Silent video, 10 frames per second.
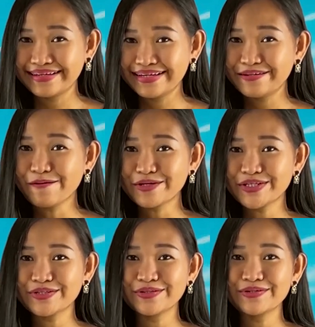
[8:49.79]
in order
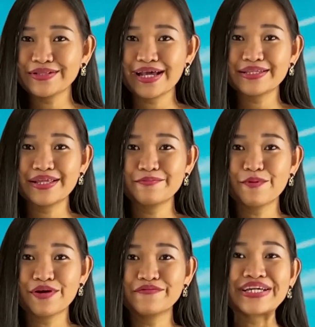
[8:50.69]
to look like they're
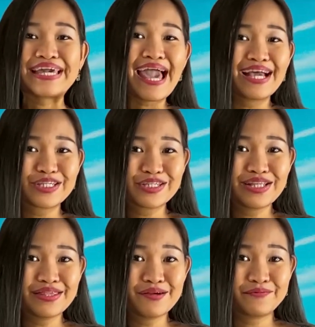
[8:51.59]
more of a catch
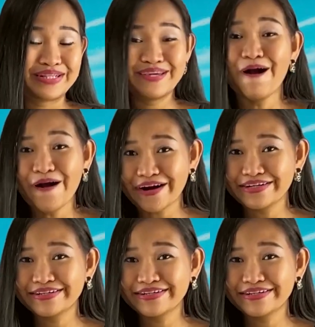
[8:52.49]
than they really are.